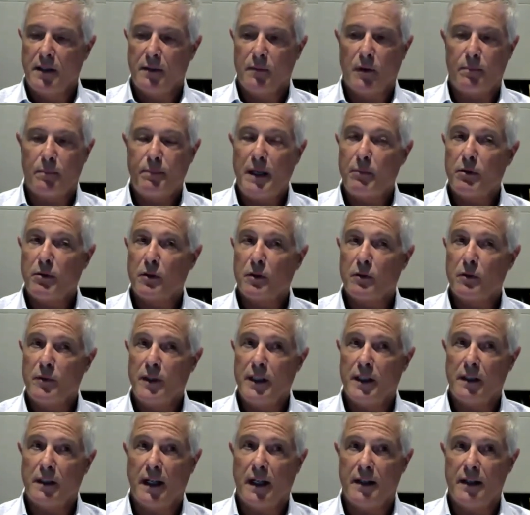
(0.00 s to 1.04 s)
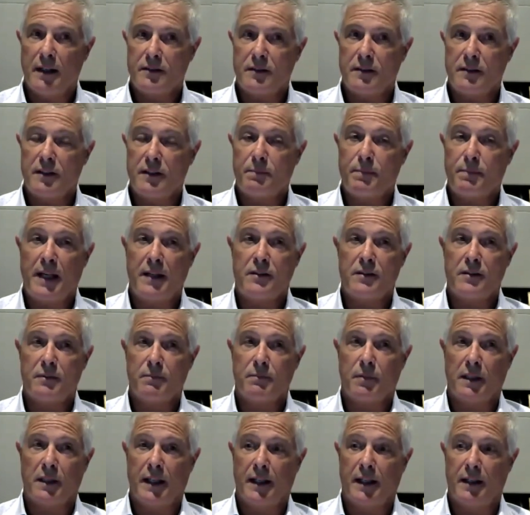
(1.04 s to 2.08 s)
What people don't realize is these pension
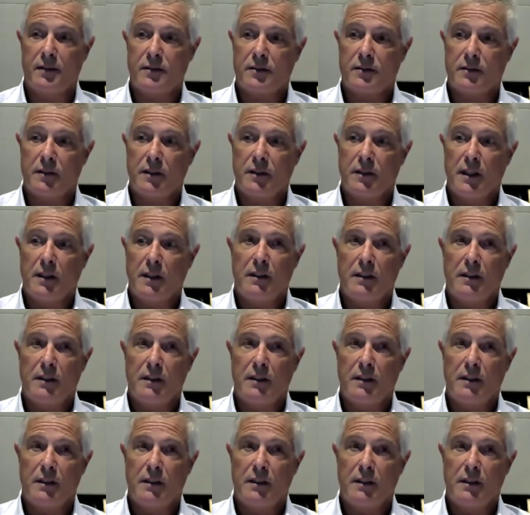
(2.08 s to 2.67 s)
plans,